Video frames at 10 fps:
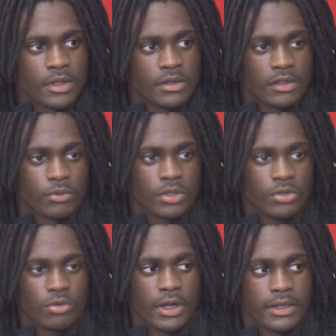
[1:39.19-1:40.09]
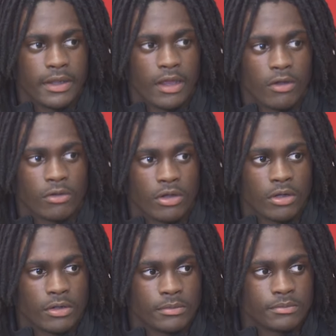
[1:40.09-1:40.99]
Nothing we can do right now.
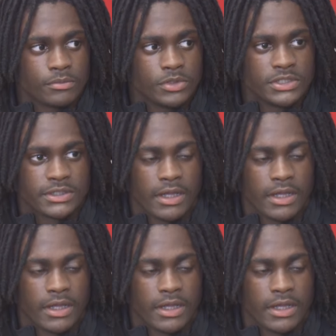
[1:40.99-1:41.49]
We just